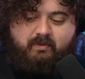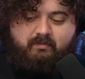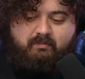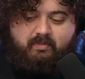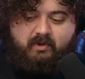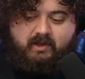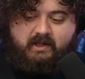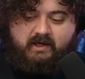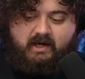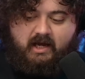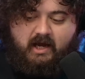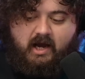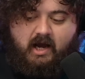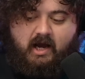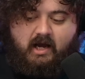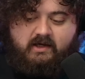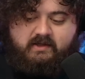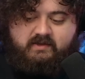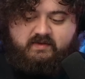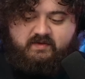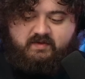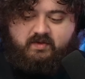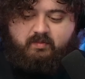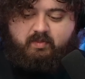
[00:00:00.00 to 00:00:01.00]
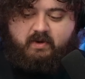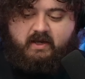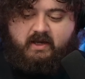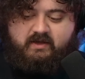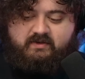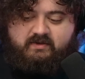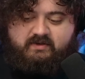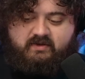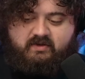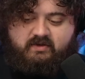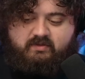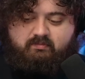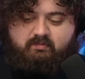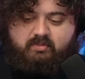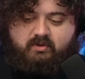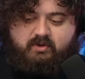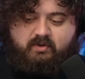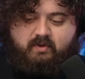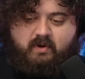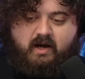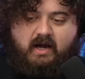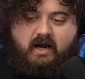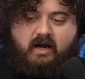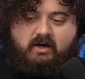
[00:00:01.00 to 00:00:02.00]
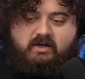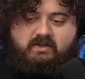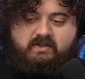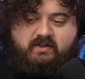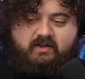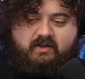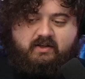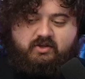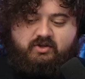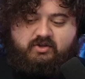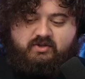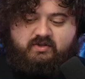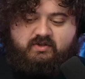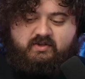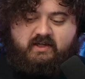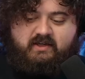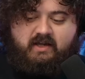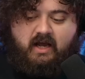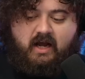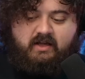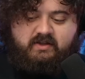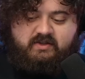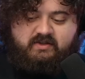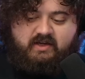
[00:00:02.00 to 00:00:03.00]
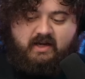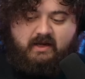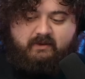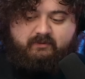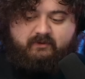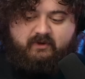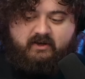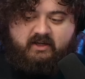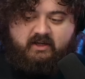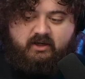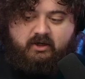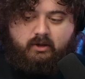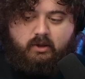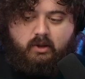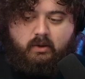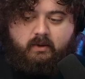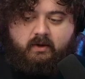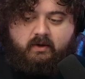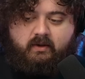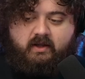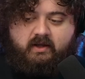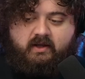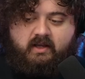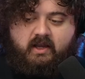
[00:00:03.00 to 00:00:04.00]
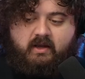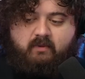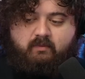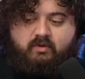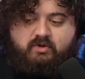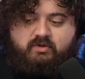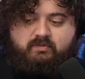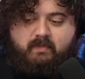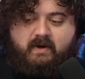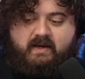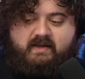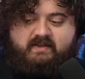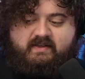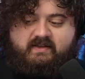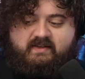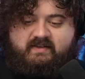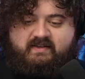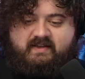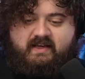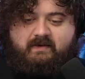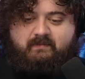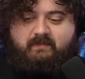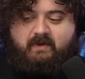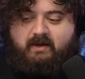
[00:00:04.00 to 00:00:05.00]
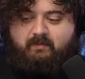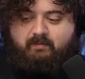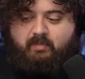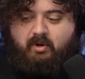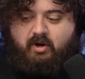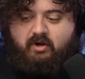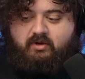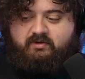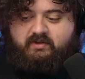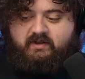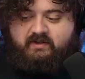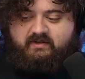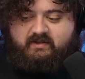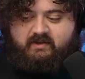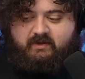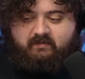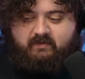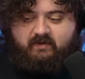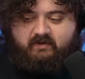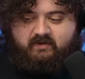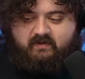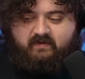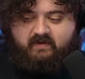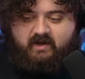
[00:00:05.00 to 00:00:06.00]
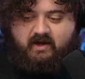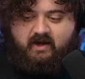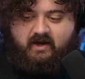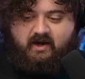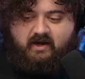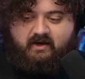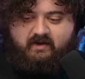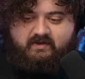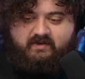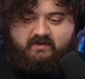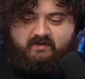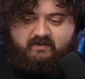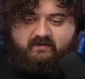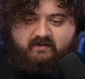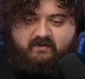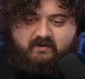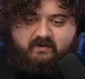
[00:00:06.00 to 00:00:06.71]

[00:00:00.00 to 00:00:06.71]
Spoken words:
an ox as a pet. It's like this blue ox, and then just did not stop fucking growing like him, which makes it seem like Paul did something to the ox.